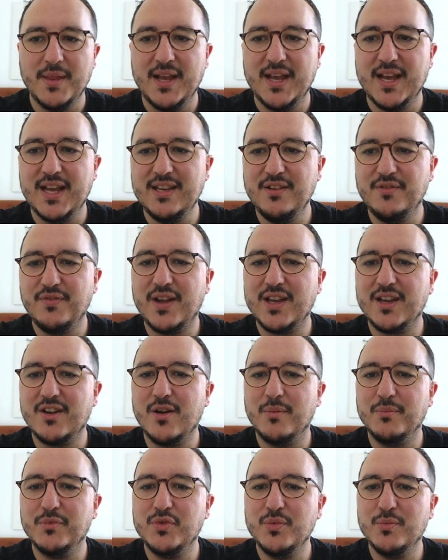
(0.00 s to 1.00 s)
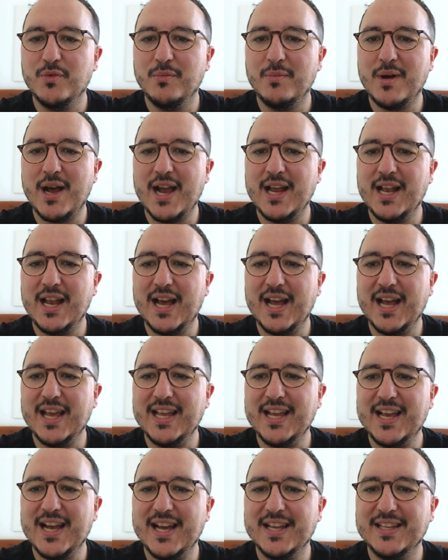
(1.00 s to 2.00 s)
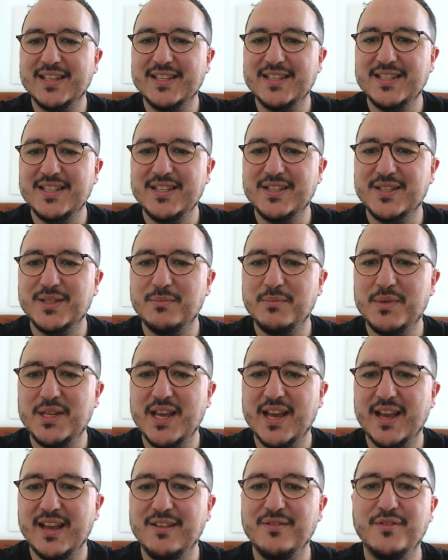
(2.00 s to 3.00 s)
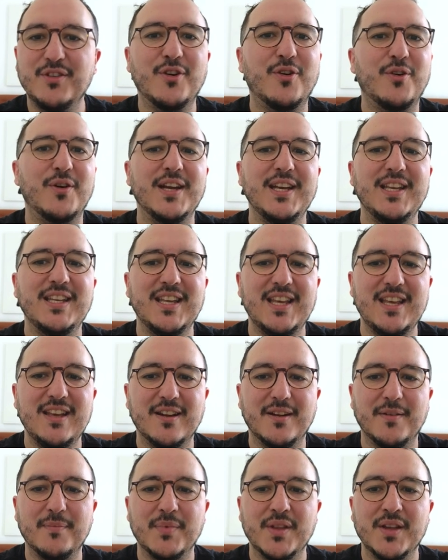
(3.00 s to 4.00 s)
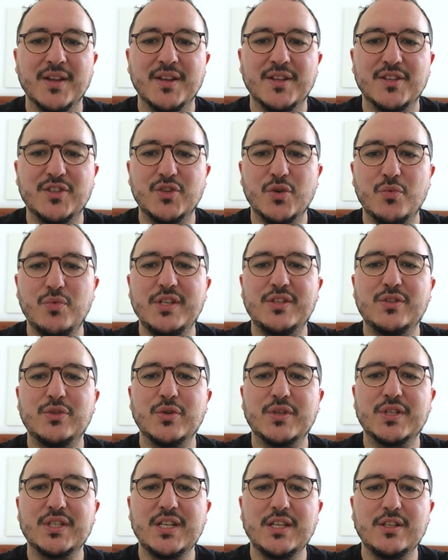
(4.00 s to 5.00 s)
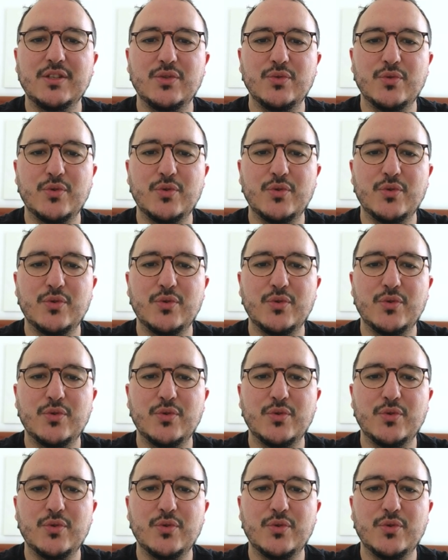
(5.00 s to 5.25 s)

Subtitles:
And if I come to mobile, I got this behavior in here. So we succeed to